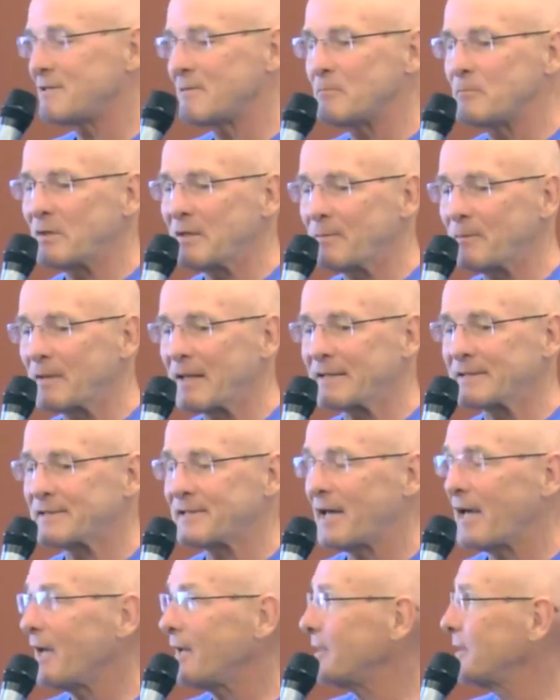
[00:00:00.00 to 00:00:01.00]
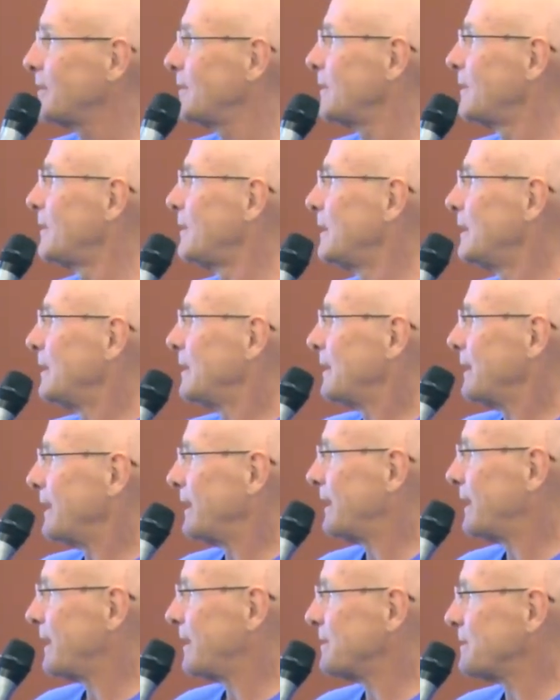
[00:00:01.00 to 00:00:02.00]
some people at
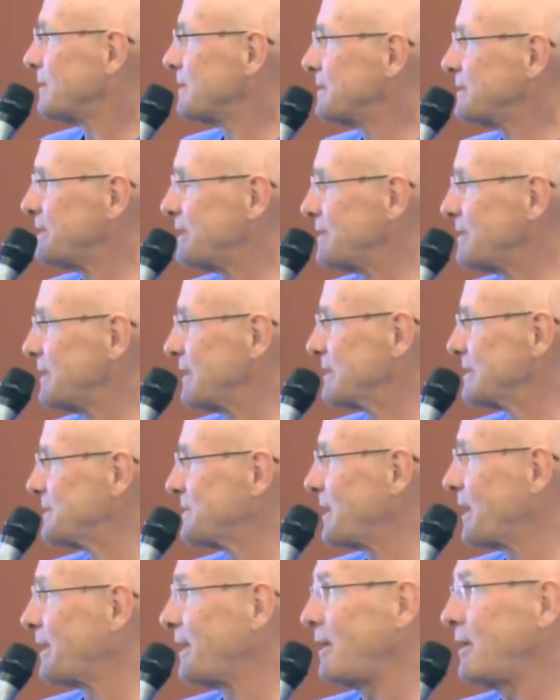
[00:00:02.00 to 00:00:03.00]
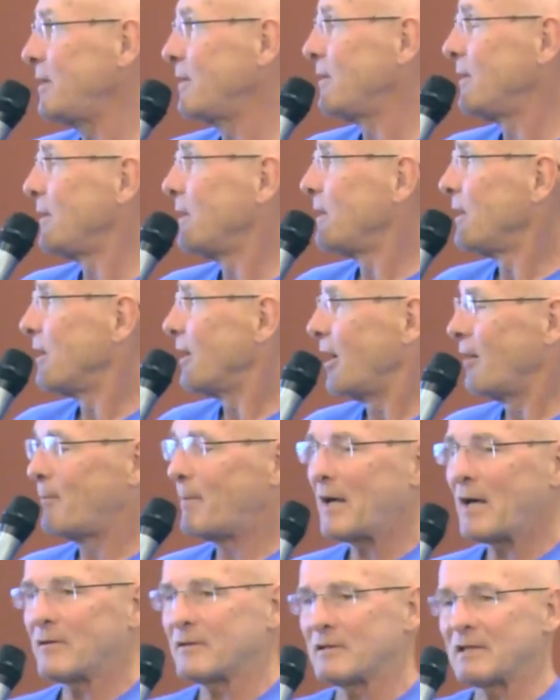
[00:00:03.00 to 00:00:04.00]
DEC did a study
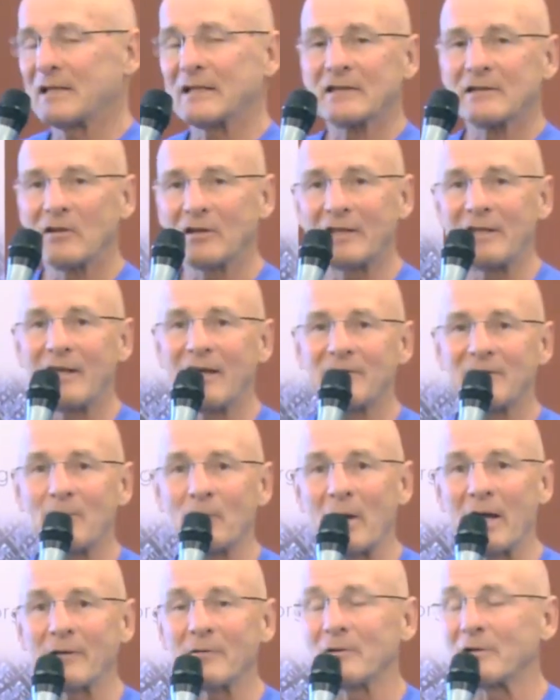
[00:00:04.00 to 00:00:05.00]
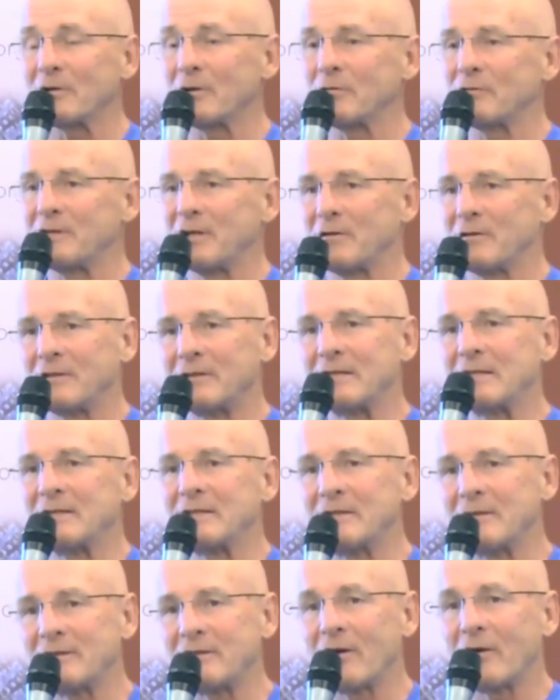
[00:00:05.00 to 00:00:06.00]
about looking at the microcode there,
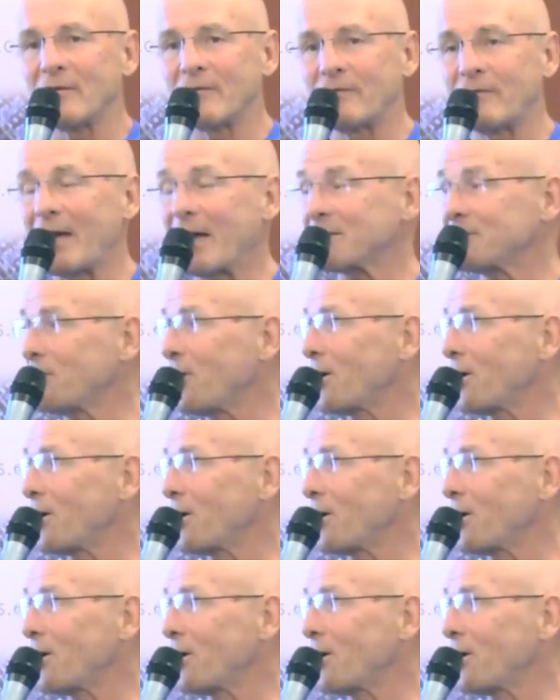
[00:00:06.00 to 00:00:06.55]
the VAX